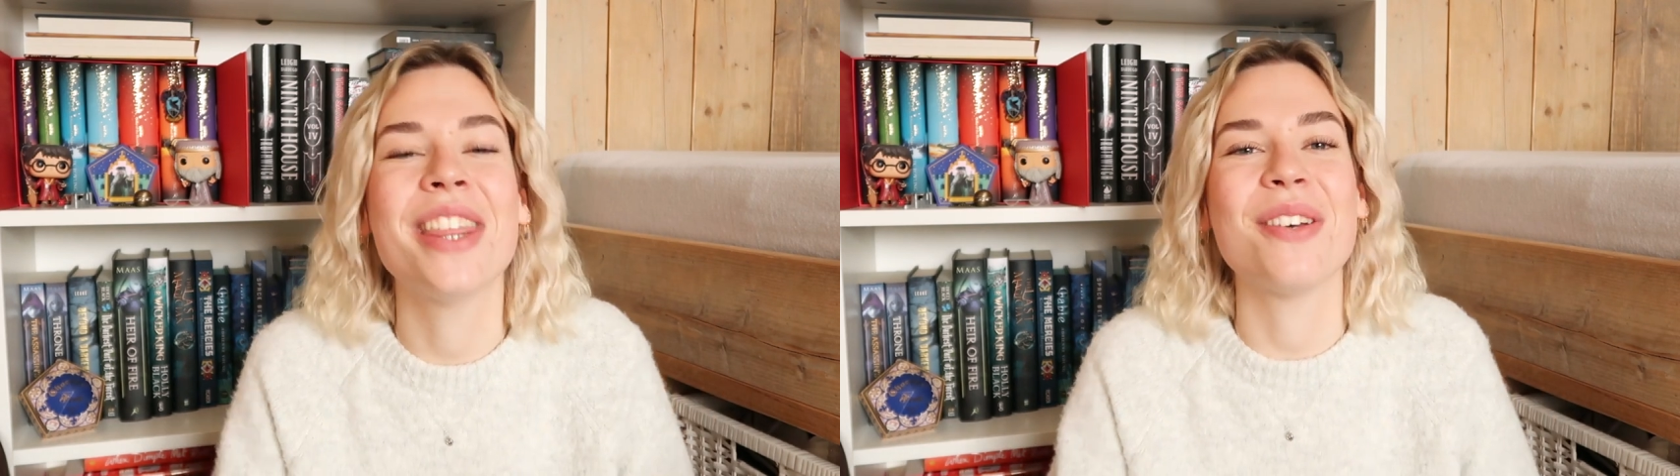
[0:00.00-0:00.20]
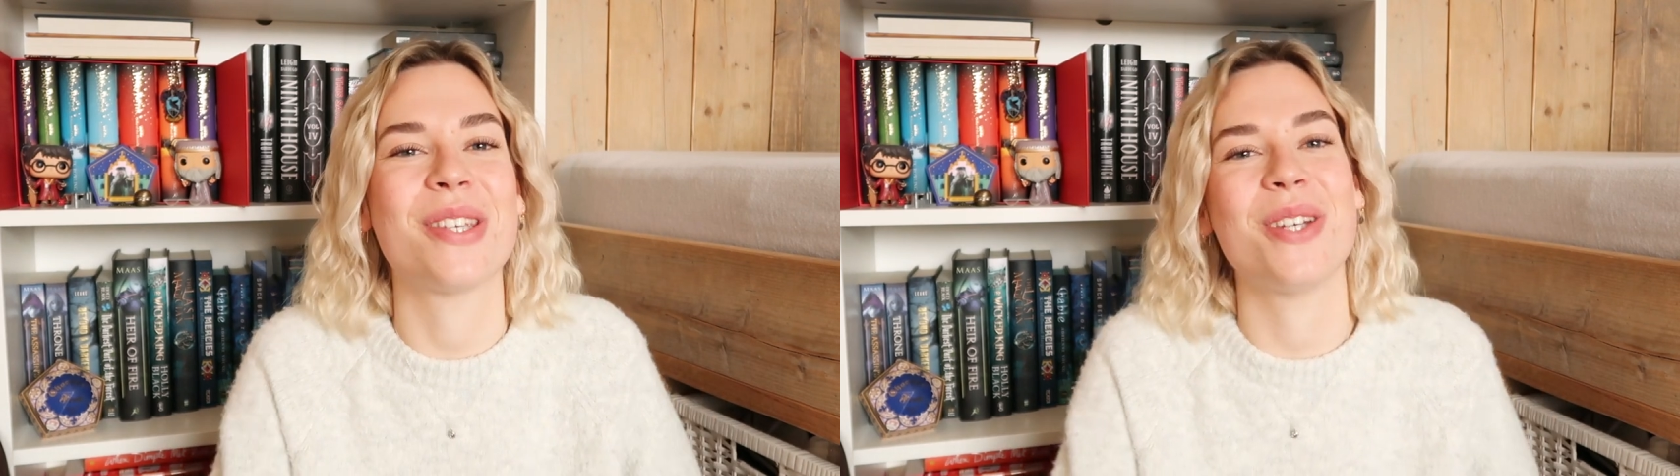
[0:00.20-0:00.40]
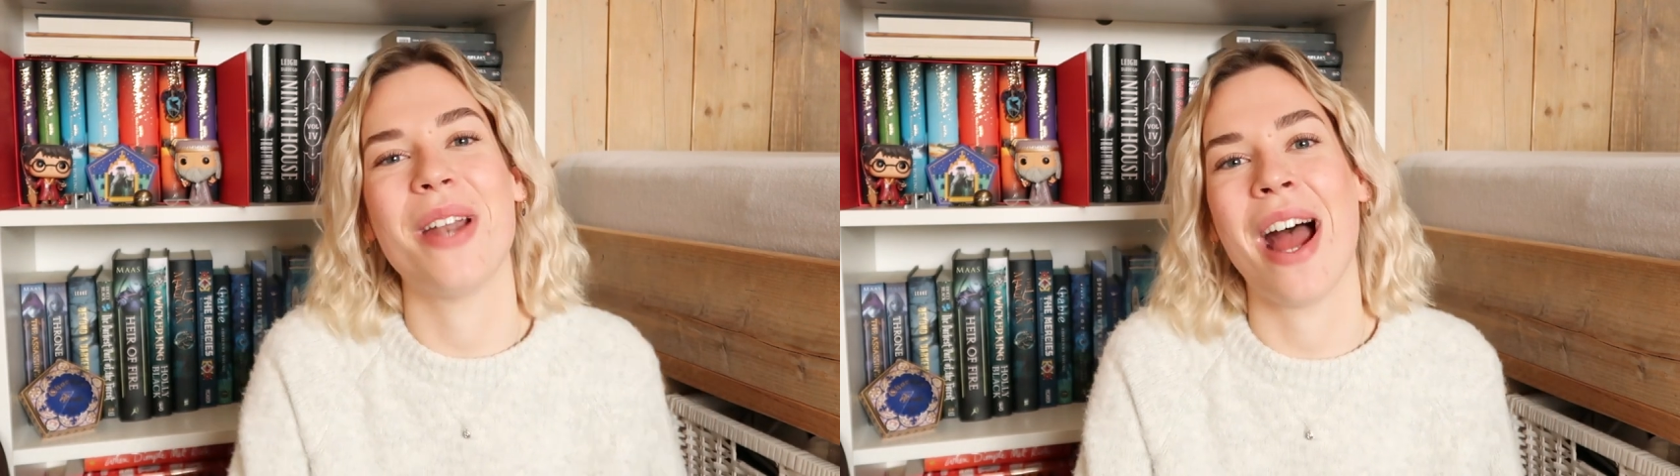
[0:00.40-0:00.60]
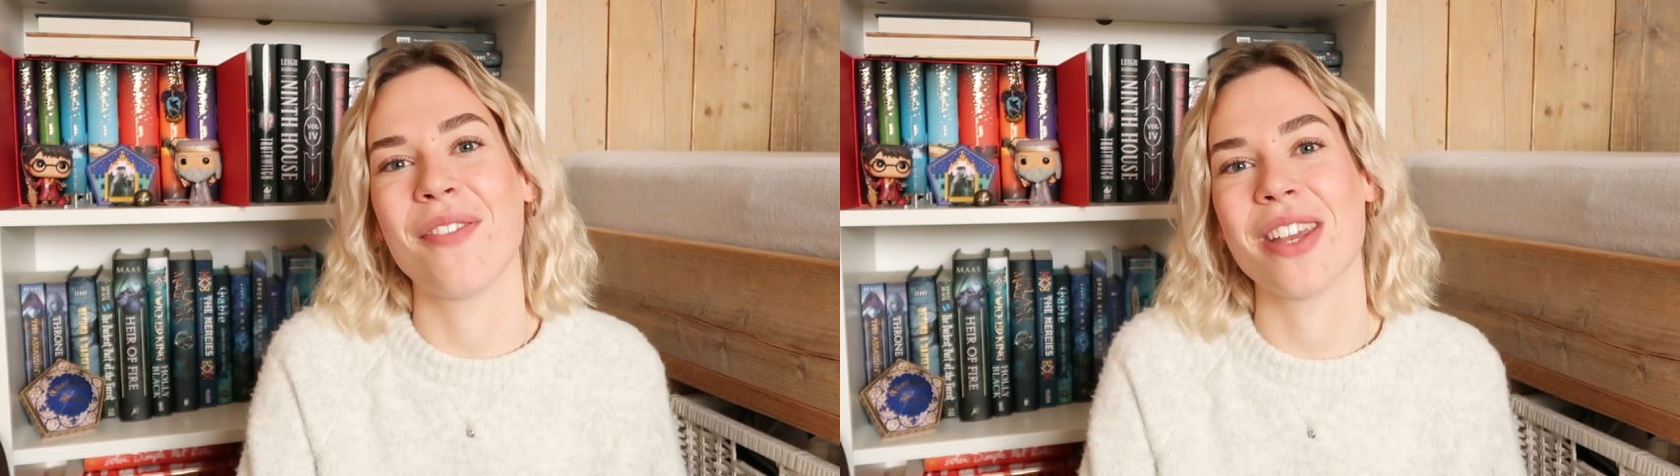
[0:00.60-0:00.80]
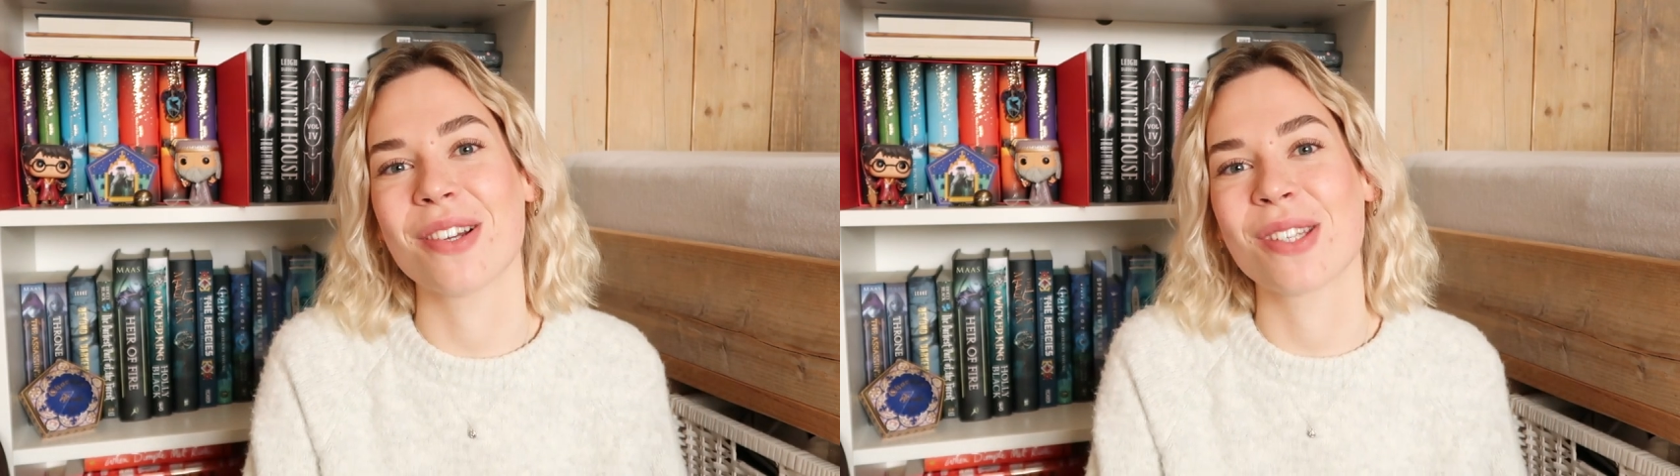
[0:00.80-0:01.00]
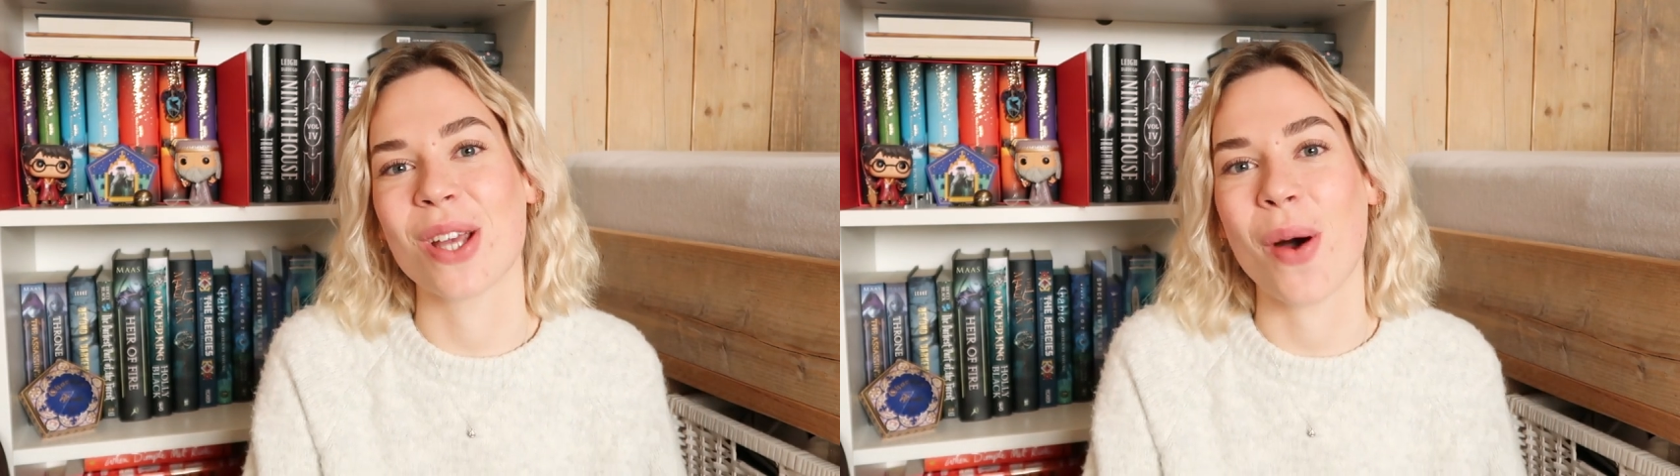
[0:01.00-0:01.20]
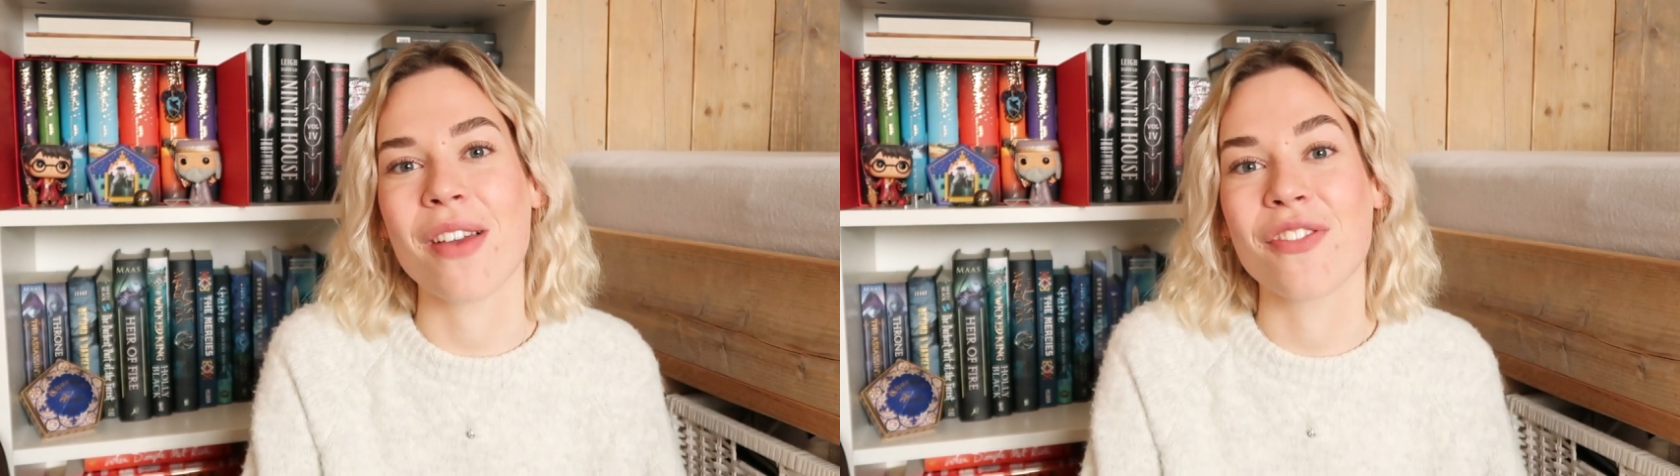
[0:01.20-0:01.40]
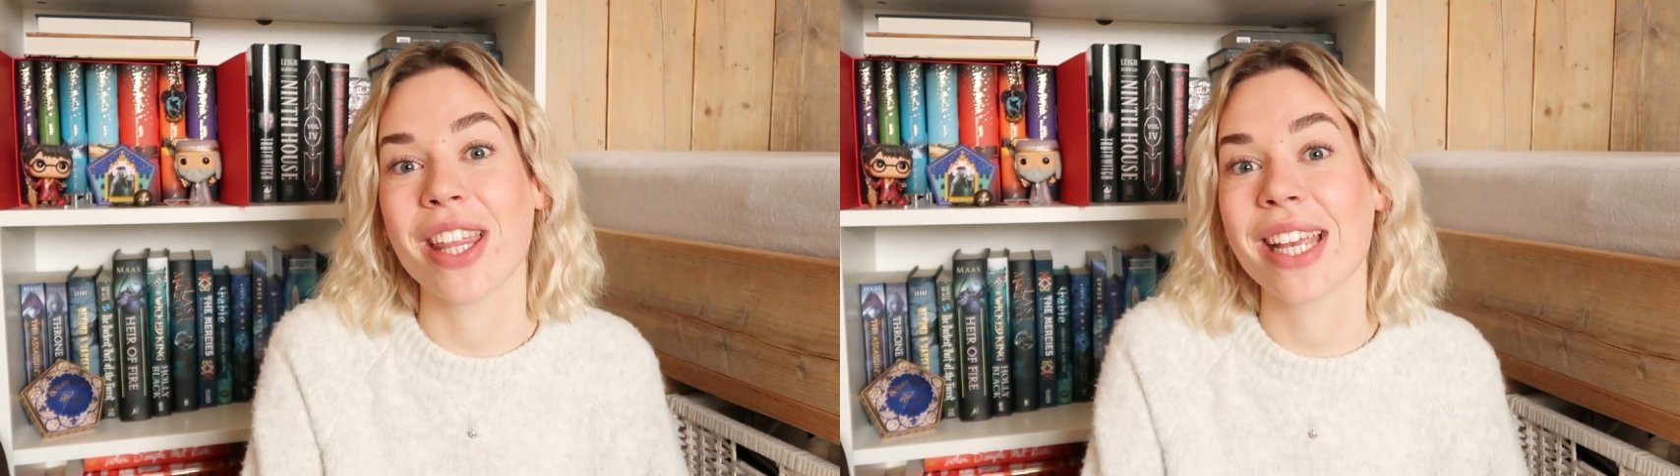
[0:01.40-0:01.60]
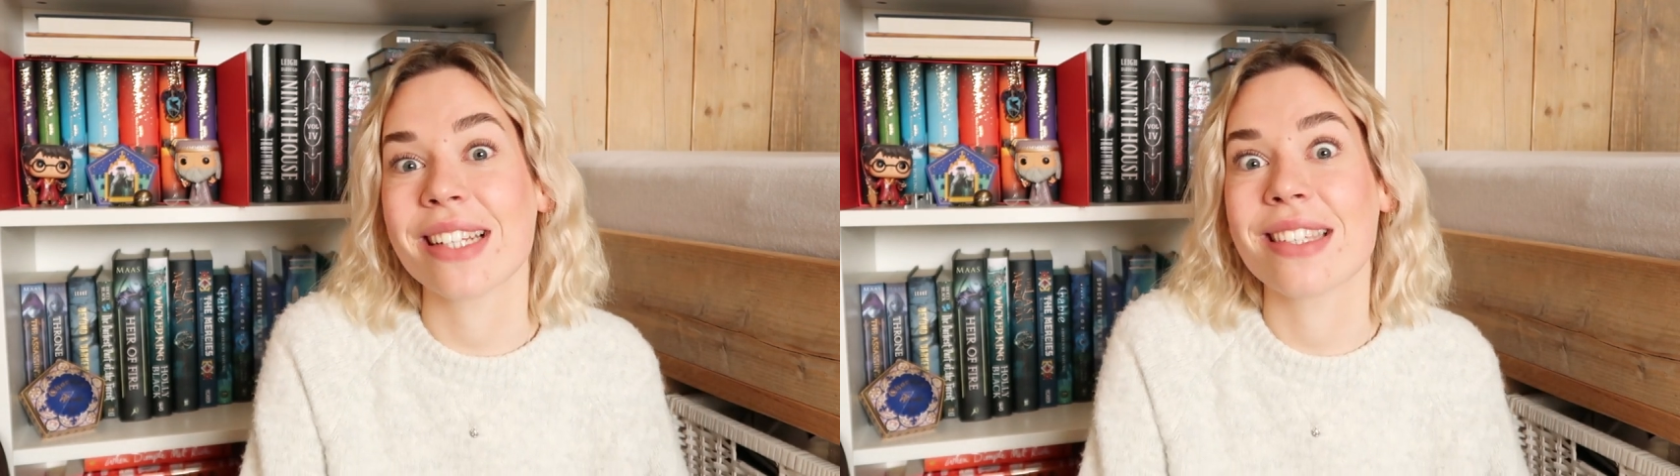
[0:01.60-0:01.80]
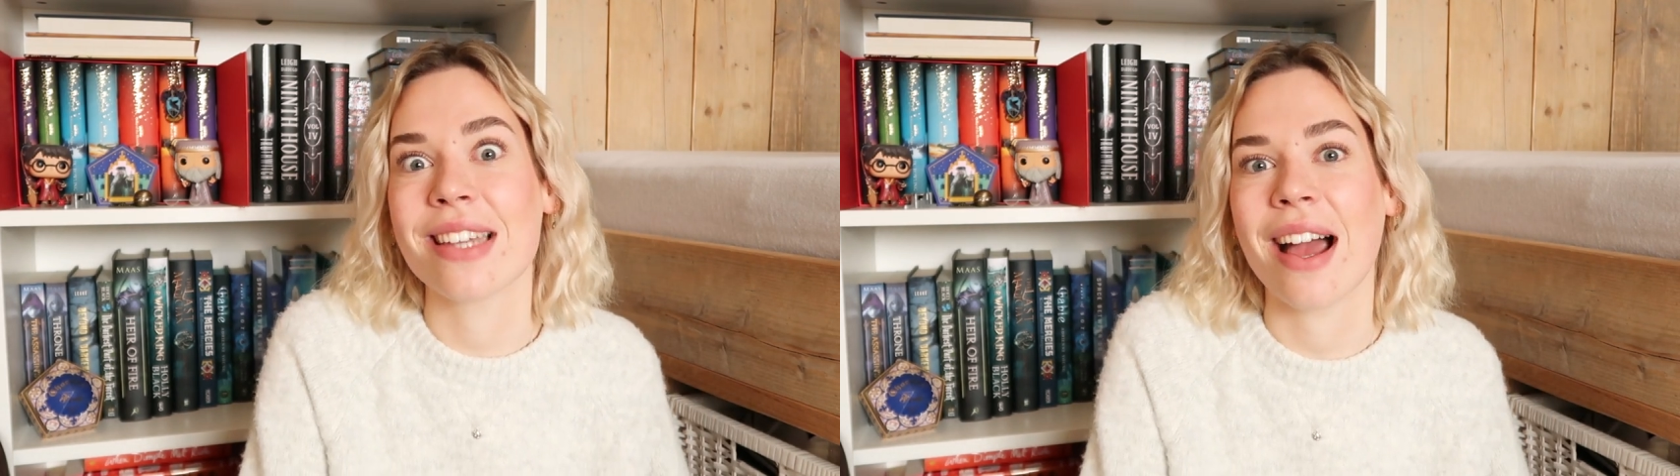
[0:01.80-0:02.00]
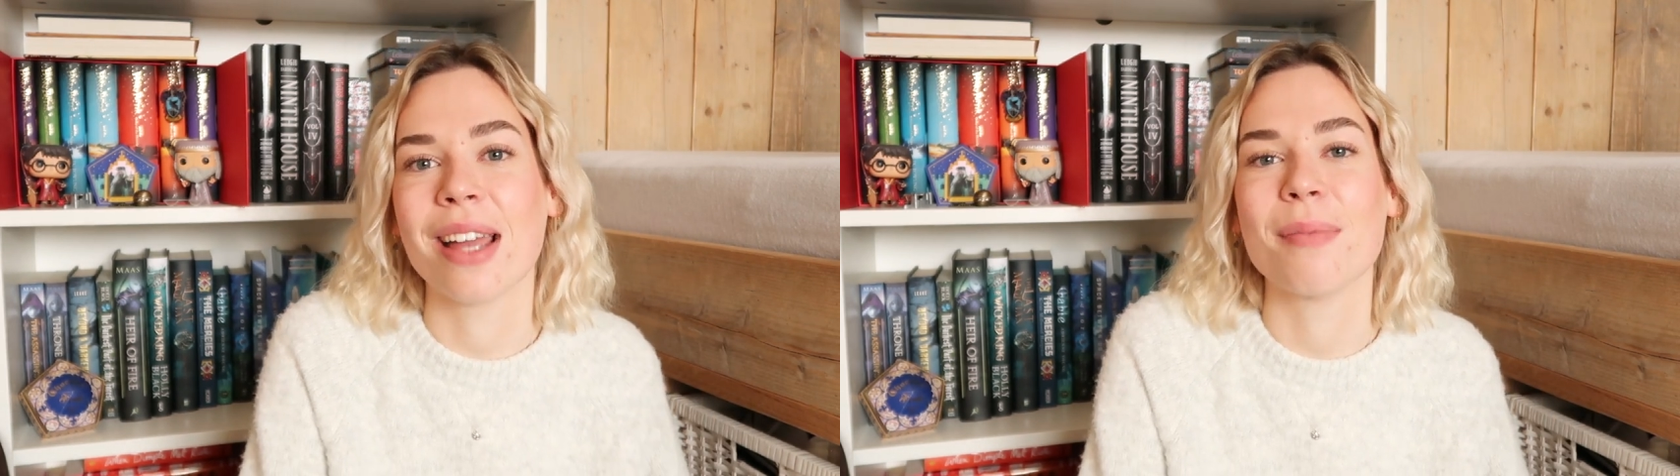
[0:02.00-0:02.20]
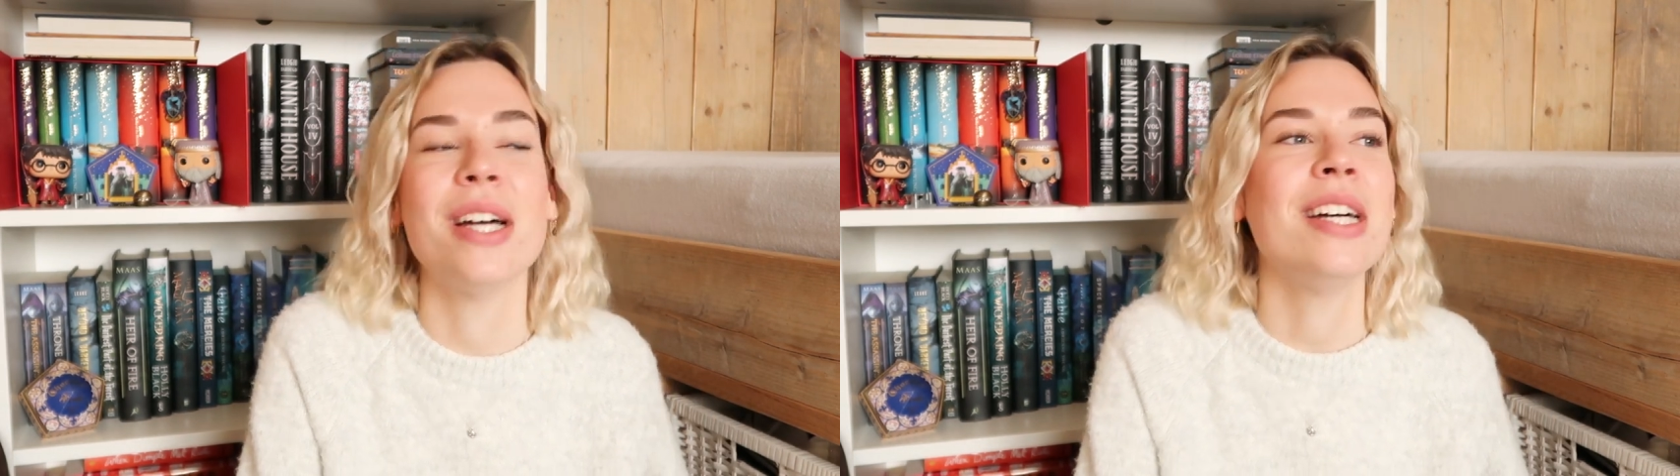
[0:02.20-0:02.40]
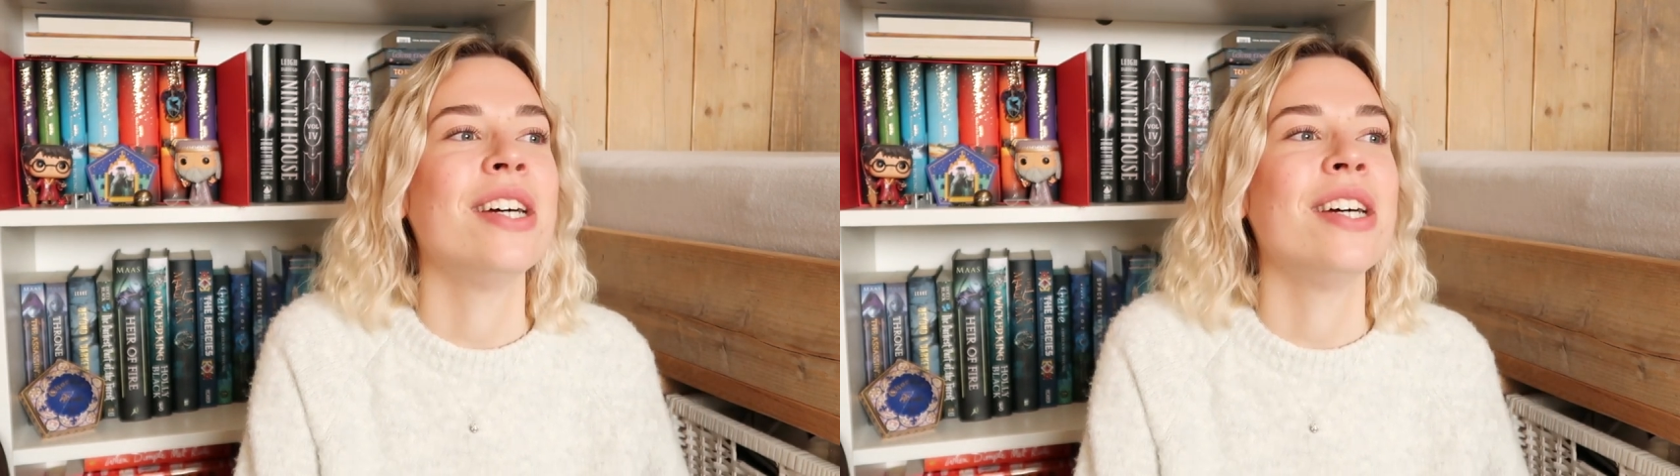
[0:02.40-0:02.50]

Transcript: in those two and a half years, so I feel like it's time